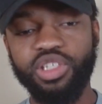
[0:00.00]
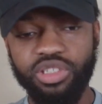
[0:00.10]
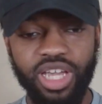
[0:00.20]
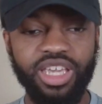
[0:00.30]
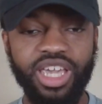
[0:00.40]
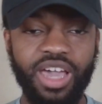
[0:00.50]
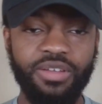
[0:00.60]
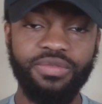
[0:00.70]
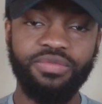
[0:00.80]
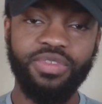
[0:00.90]
So now you
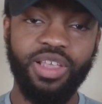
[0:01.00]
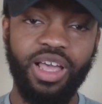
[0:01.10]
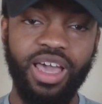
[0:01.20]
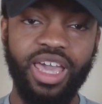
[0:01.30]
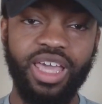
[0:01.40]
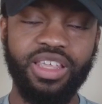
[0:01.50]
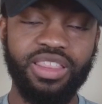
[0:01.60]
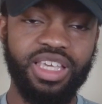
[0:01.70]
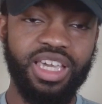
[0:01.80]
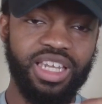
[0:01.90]
have a
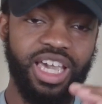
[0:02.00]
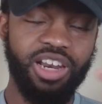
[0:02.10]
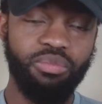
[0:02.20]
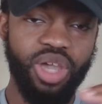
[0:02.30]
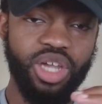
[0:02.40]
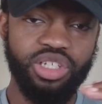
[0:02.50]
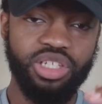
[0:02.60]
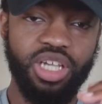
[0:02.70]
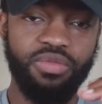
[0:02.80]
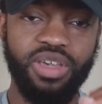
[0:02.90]
thing to kind of measure
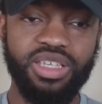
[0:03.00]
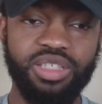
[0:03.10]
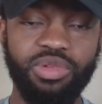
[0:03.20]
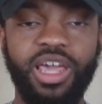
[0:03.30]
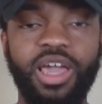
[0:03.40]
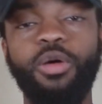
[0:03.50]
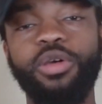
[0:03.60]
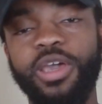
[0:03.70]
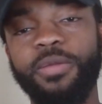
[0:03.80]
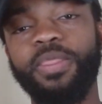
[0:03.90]
yourself against to be like,
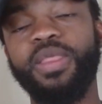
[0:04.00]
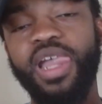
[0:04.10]
okay,